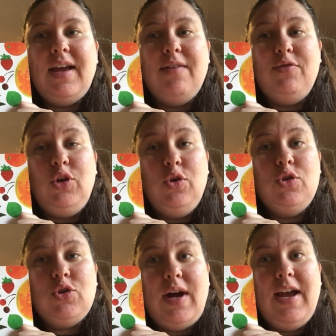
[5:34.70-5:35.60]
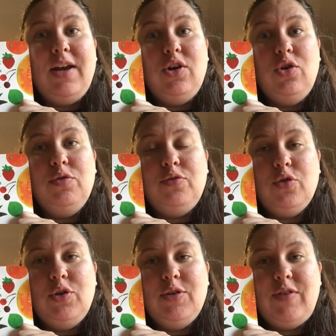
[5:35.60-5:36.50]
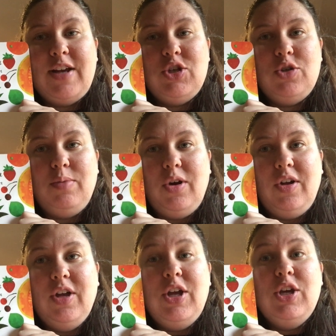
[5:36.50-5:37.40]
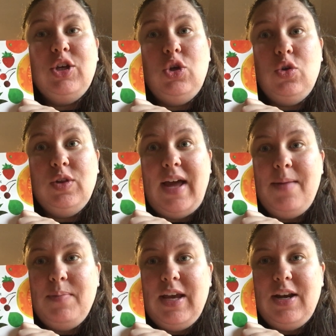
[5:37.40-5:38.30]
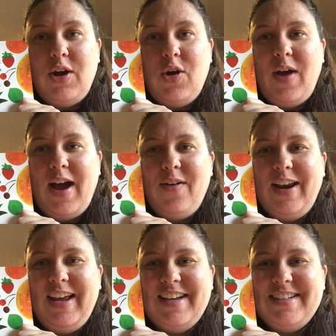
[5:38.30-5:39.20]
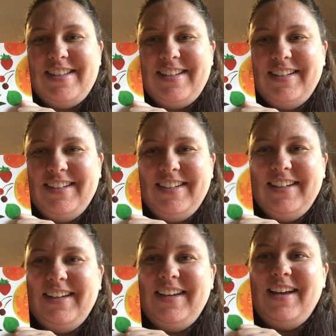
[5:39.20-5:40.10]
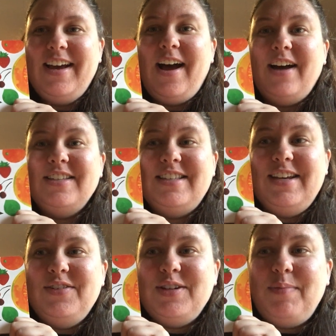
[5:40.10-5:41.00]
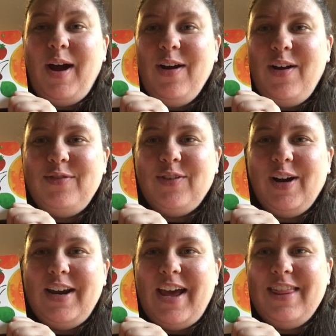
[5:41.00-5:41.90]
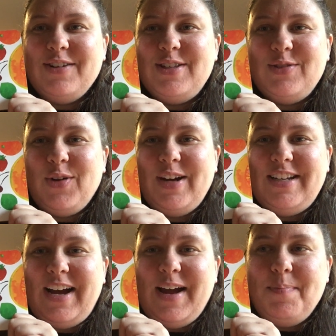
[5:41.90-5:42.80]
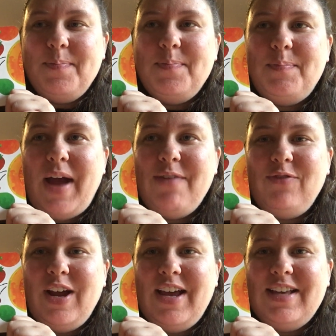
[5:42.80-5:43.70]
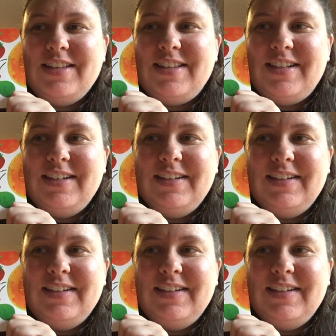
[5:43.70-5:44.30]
If you try a new fruit or vegetable, you let me know how it is. I'll see you tomorrow for another story time. Bye, friends.